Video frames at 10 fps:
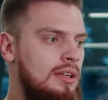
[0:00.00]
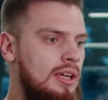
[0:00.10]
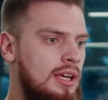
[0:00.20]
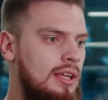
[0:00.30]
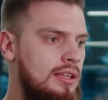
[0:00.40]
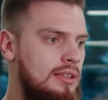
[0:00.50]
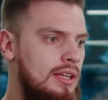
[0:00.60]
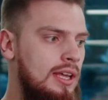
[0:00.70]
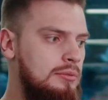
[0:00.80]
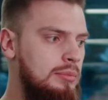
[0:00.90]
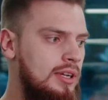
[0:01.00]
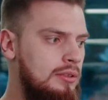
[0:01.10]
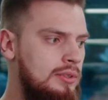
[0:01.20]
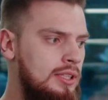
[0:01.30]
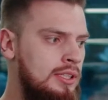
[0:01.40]
And the last
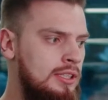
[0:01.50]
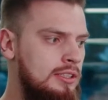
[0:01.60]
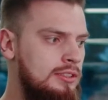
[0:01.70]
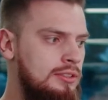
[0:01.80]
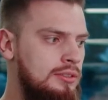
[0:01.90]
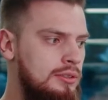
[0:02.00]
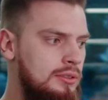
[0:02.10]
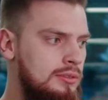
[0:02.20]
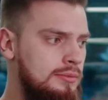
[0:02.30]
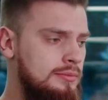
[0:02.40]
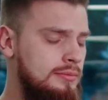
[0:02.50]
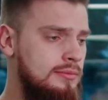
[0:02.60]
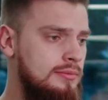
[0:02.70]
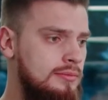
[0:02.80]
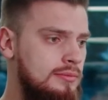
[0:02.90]
part really is to
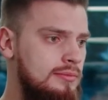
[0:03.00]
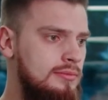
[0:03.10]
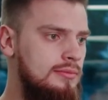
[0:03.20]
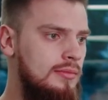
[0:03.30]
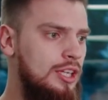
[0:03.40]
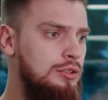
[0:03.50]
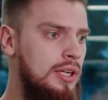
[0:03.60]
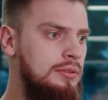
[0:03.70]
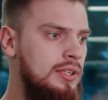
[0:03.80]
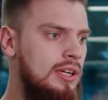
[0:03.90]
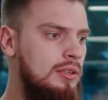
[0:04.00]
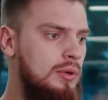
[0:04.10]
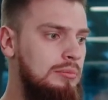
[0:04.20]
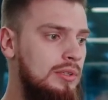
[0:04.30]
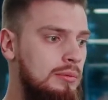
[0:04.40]
try to tackle
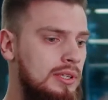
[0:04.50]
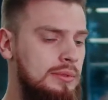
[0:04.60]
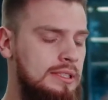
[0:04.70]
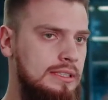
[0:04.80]
one problem,